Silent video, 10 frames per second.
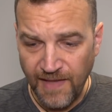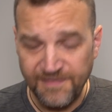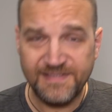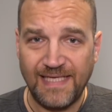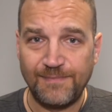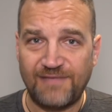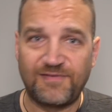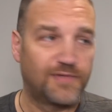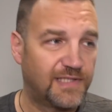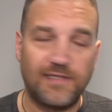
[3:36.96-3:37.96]
the same
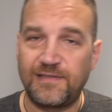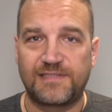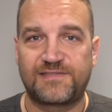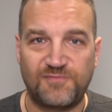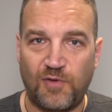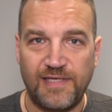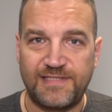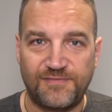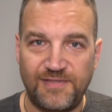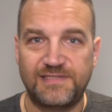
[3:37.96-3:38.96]
level, regardless of what
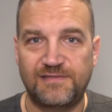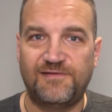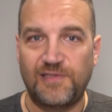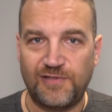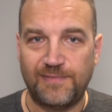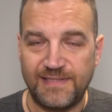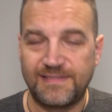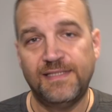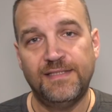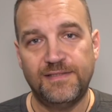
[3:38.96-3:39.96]
its original volume
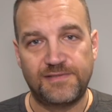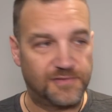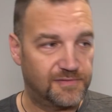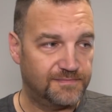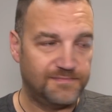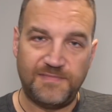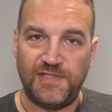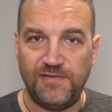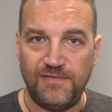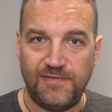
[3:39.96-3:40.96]
is. So
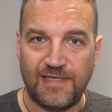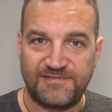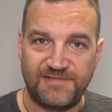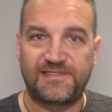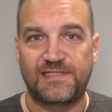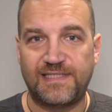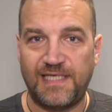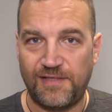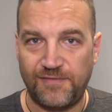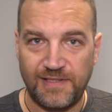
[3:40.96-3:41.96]
you have difficulty
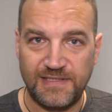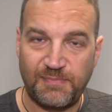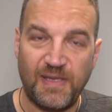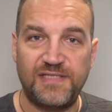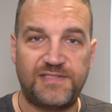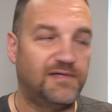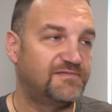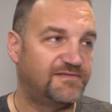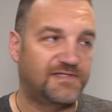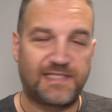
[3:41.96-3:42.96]
hearing speech, you
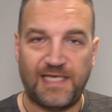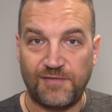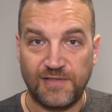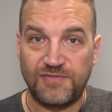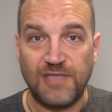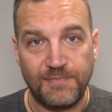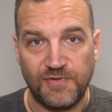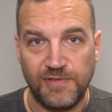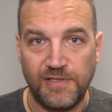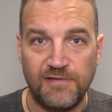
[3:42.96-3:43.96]
have difficulty hearing the trap
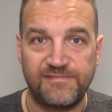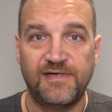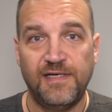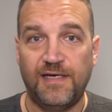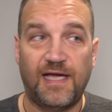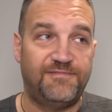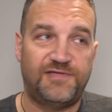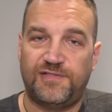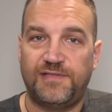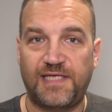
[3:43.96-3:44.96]
going off, and if
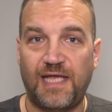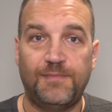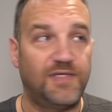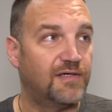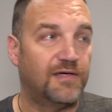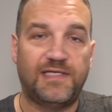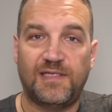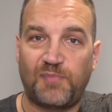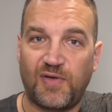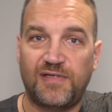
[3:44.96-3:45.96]
you're shooting game, you can't
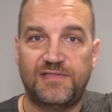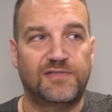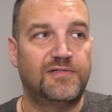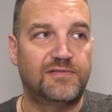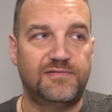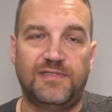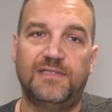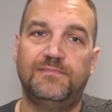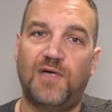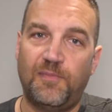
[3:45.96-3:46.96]
hear birds
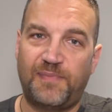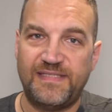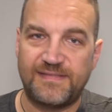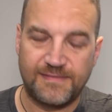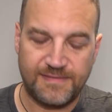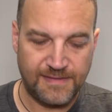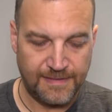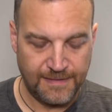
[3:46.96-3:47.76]
or beaters.